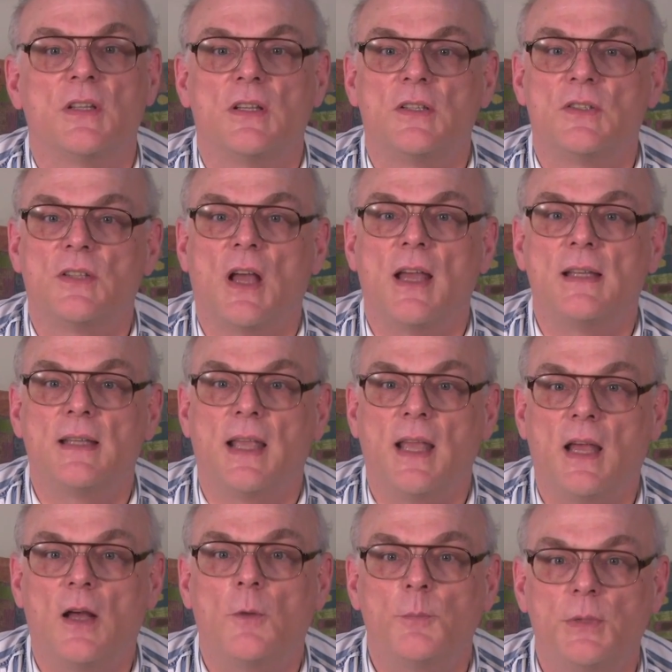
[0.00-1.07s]
that is designed to
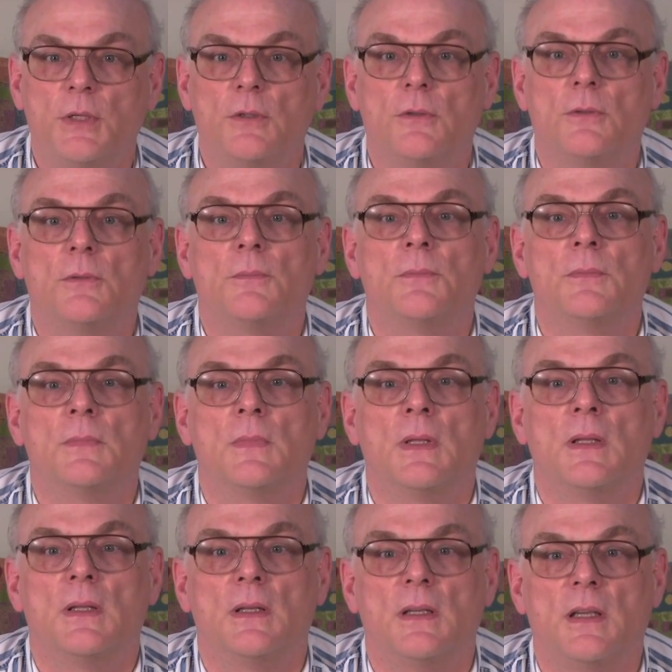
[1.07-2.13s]
help you
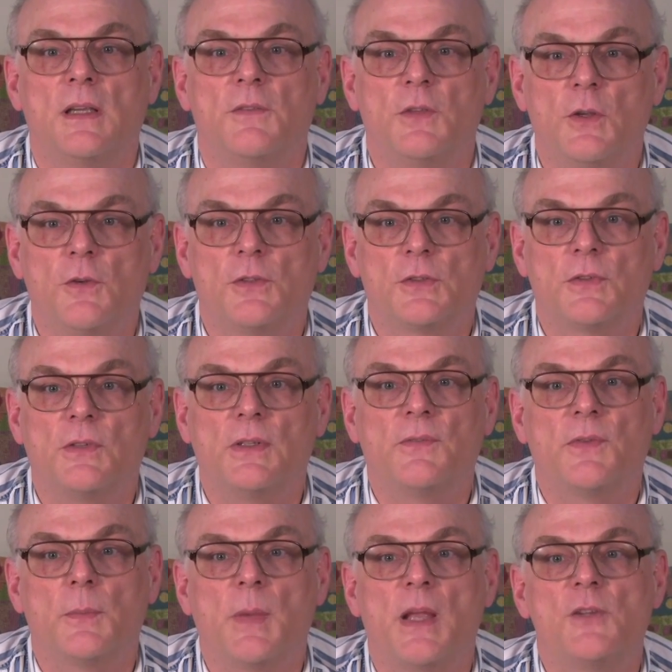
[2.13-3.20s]
give useful
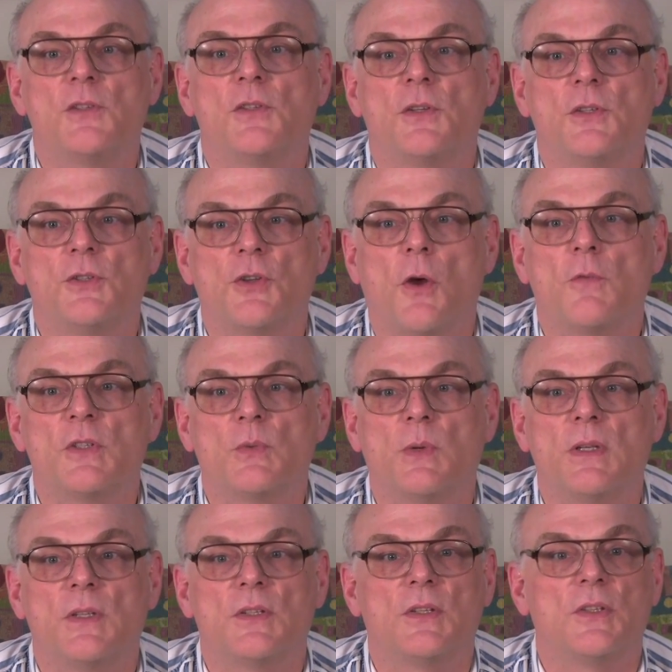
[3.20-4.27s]
information to Jehovah's
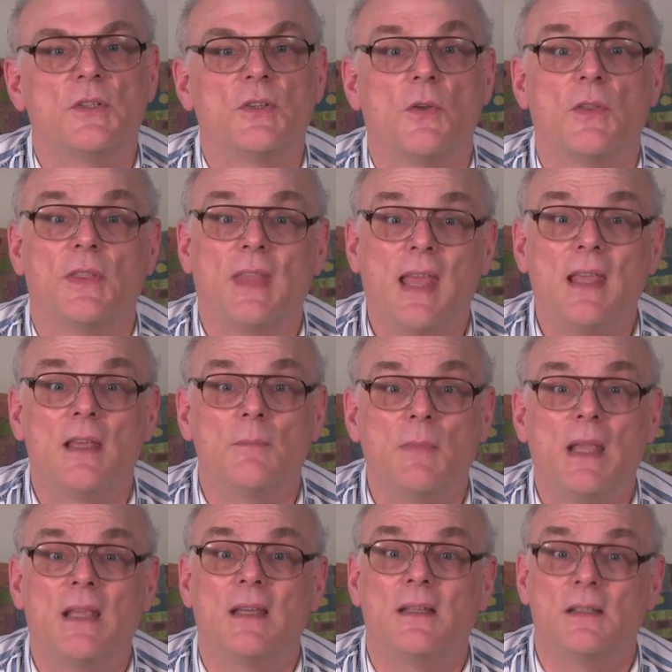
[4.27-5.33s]
Witnesses so that they can
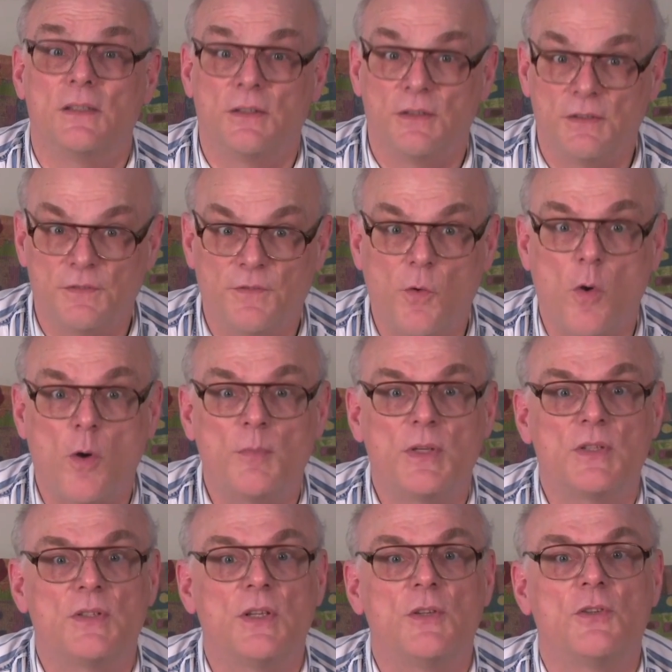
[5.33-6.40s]
make an informed
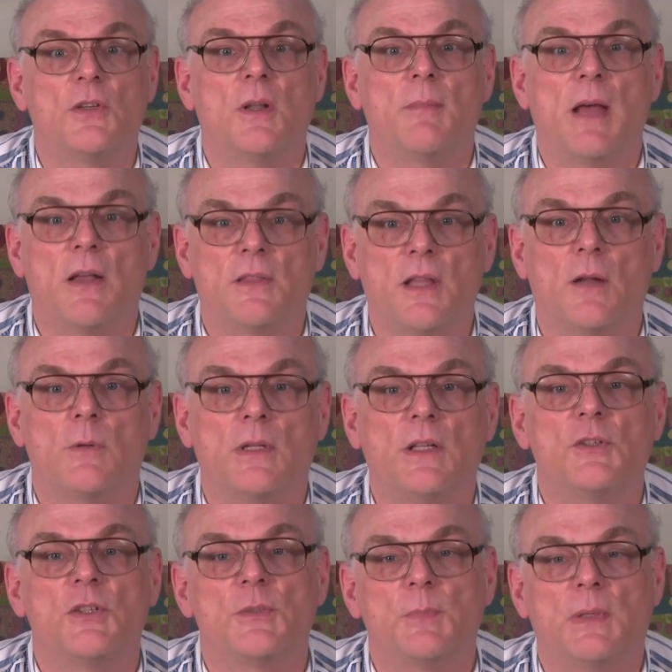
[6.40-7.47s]
decision about their
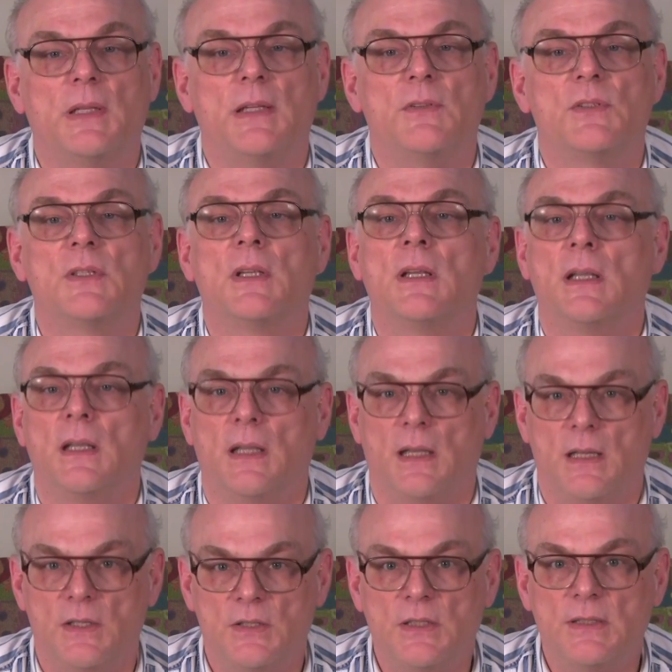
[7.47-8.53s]
religious beliefs.
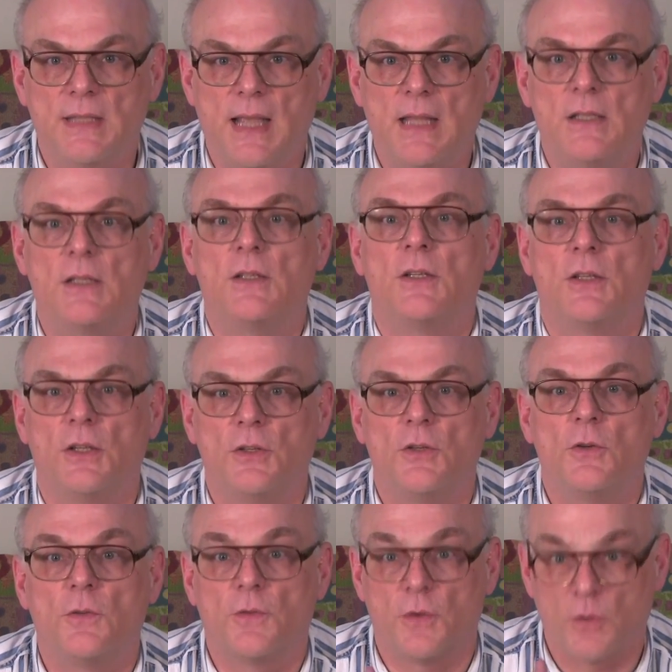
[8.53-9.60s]
It is intended to
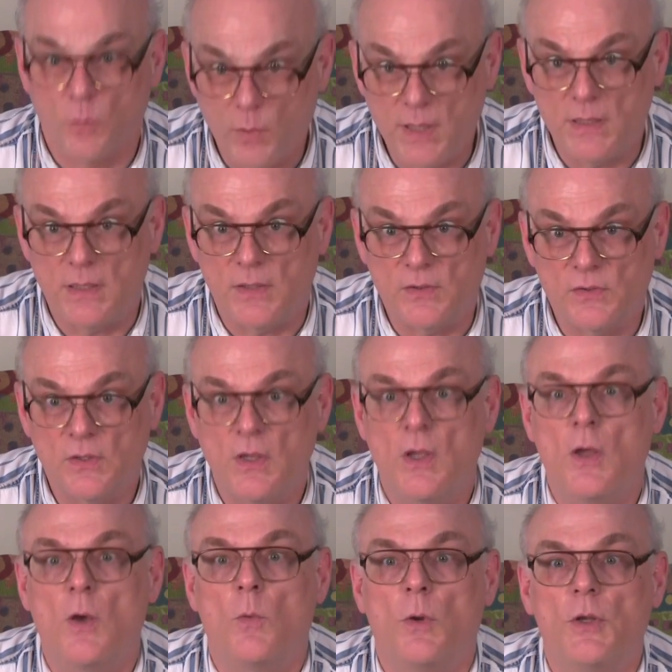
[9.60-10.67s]
do for the witness
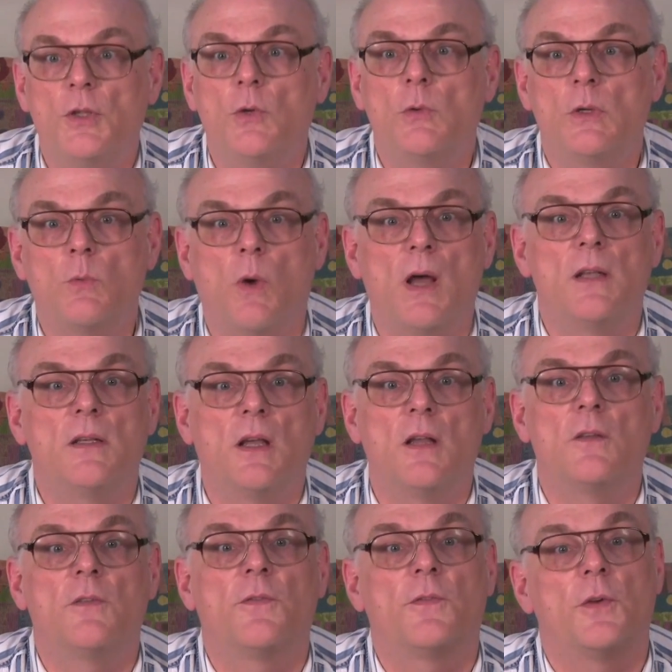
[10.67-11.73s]
what you would want
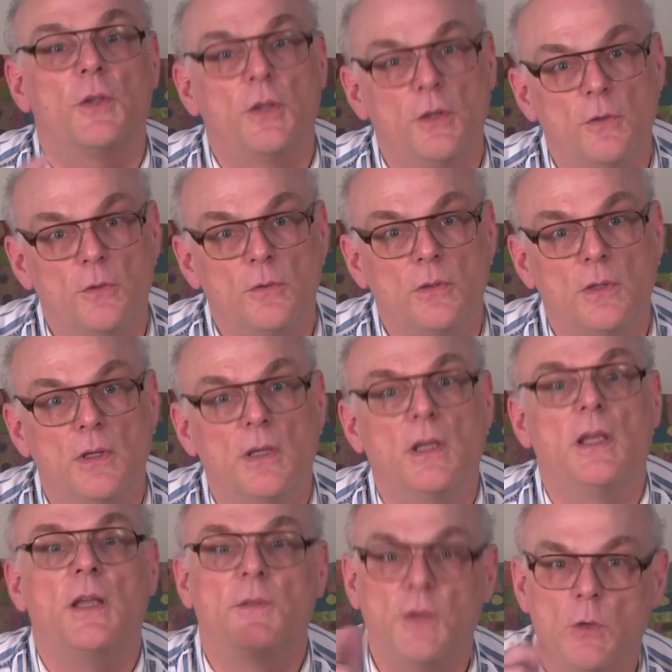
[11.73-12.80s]
done for you
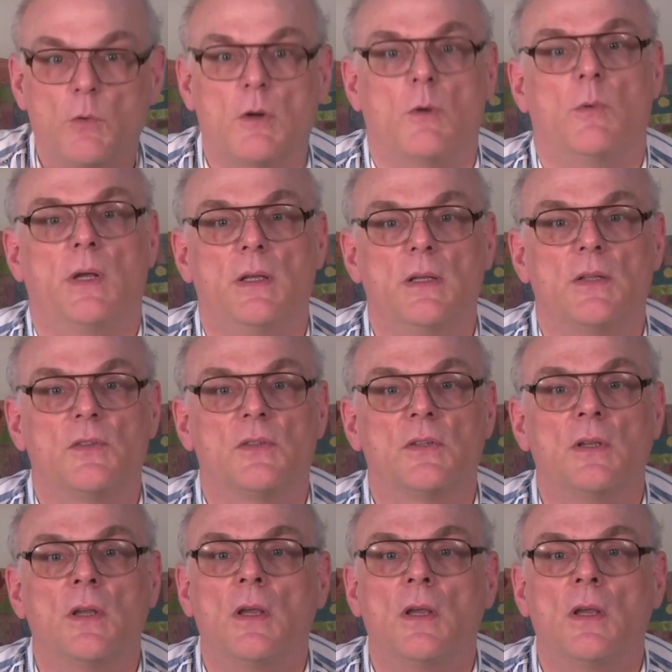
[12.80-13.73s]
if you were a witness.